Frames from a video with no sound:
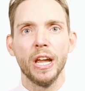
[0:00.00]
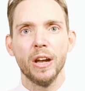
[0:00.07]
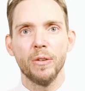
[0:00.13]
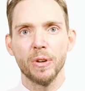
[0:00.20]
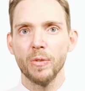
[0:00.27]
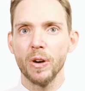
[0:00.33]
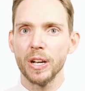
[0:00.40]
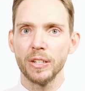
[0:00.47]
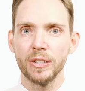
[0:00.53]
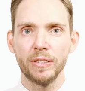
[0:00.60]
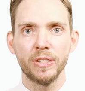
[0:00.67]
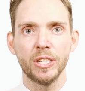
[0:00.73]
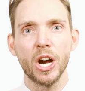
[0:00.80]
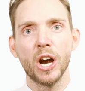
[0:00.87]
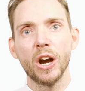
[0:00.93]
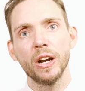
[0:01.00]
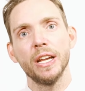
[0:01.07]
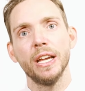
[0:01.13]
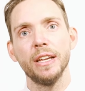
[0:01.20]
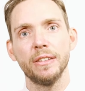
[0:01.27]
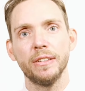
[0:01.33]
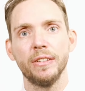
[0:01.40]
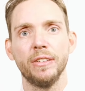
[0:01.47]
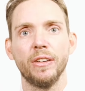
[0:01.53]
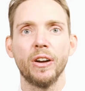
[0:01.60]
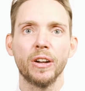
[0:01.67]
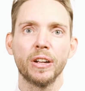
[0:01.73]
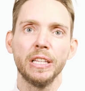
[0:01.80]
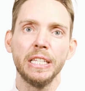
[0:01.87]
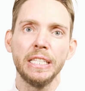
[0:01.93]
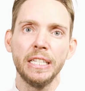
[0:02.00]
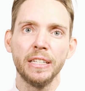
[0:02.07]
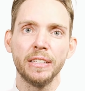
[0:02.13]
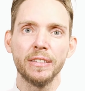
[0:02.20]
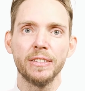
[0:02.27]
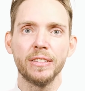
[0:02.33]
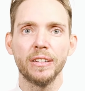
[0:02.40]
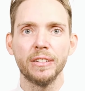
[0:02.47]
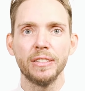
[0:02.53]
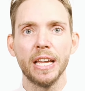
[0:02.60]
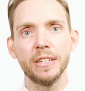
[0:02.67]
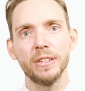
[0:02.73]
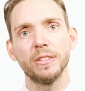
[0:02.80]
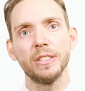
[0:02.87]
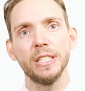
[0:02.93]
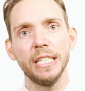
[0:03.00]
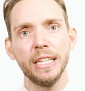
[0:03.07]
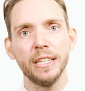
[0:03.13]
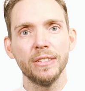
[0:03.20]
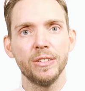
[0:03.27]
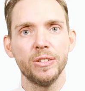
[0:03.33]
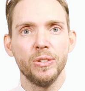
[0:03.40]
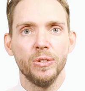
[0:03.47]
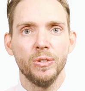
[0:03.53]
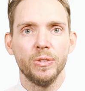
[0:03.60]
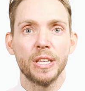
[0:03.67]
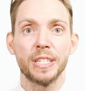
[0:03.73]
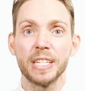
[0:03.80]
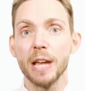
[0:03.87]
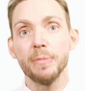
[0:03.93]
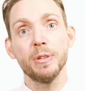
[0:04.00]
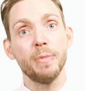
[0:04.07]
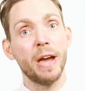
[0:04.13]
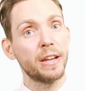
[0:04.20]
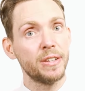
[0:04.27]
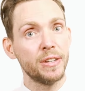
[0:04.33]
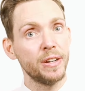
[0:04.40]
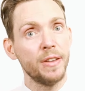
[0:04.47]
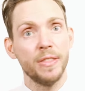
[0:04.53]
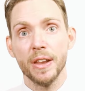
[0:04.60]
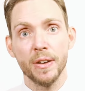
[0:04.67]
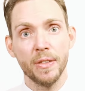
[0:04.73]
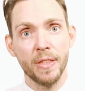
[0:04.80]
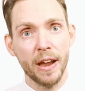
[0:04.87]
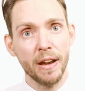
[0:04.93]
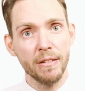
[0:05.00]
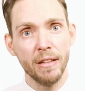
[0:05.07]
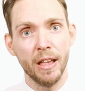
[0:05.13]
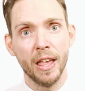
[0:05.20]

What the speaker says: we want to target our cleanings, dental cleanings, to the types of bacteria that are there.